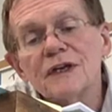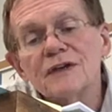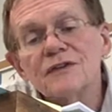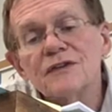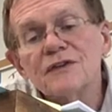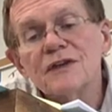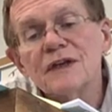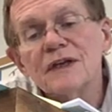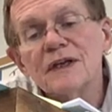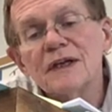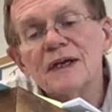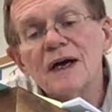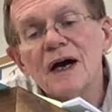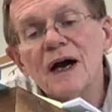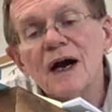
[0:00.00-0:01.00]
and
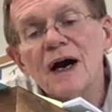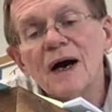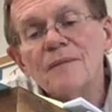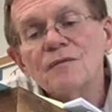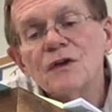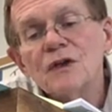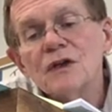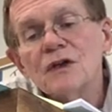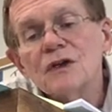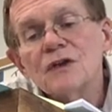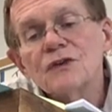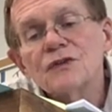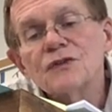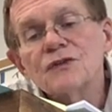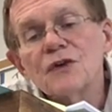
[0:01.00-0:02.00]
see. Uh,
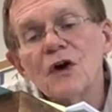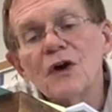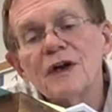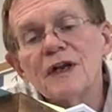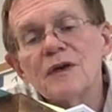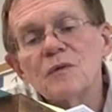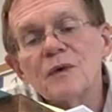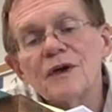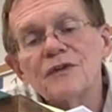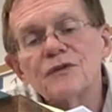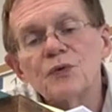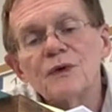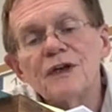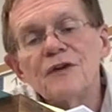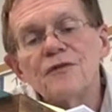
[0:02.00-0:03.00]
starting with
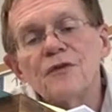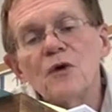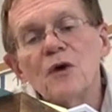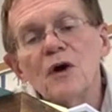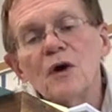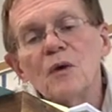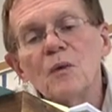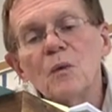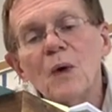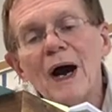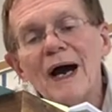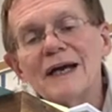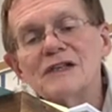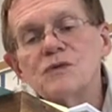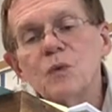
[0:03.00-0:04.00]
24,
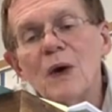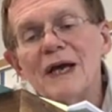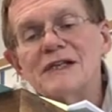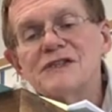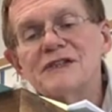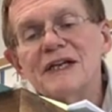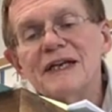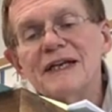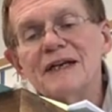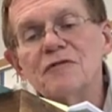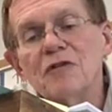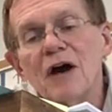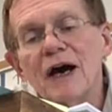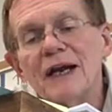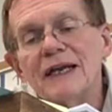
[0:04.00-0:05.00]
why is wasting and
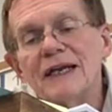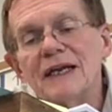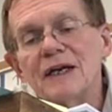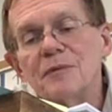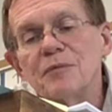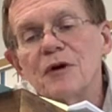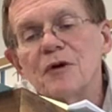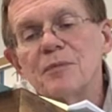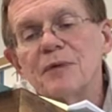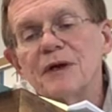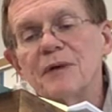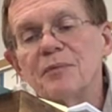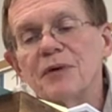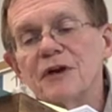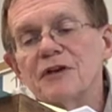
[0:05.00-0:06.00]
rotting an
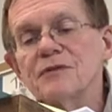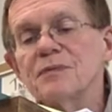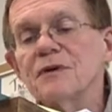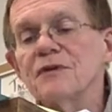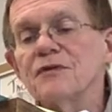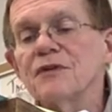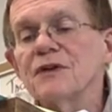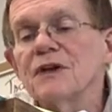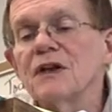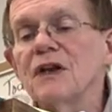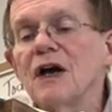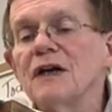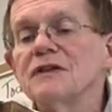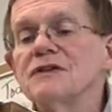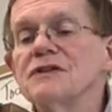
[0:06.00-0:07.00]
appropriate punishment for the
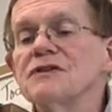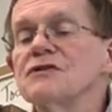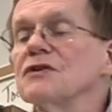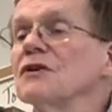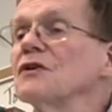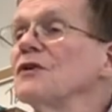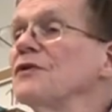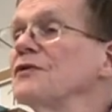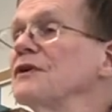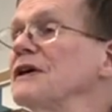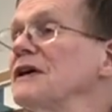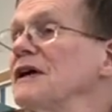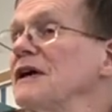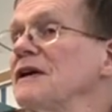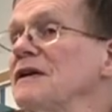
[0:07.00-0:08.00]
gluttons in Circle 3
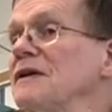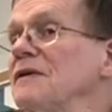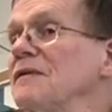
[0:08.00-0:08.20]
again?